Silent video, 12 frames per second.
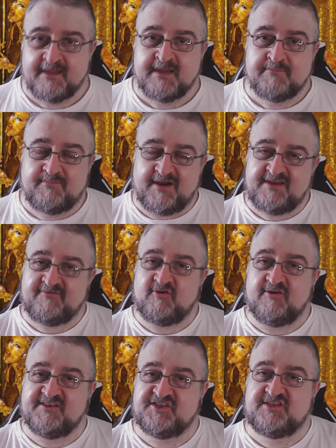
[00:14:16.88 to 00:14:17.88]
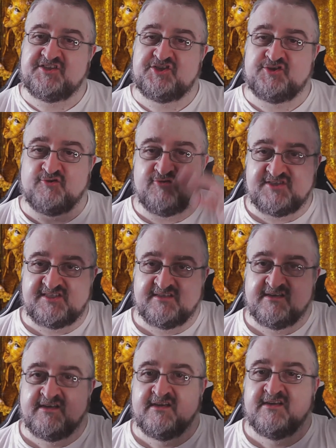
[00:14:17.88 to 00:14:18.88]
But you've got the shows
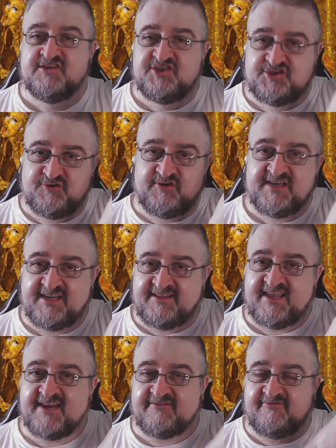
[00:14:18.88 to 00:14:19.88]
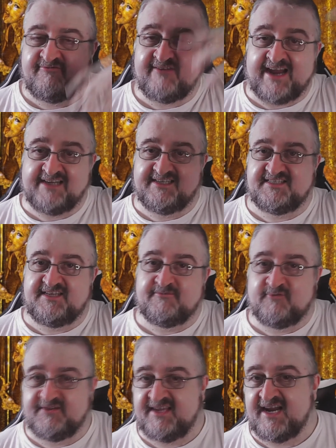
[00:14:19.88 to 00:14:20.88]
showing you their fantasy of
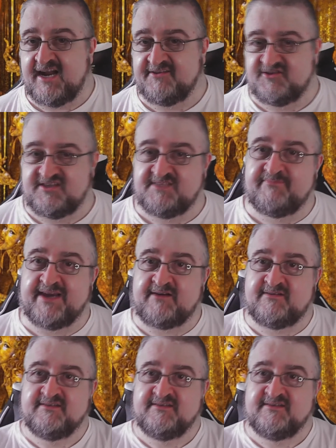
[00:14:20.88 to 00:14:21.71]
what they are. So these big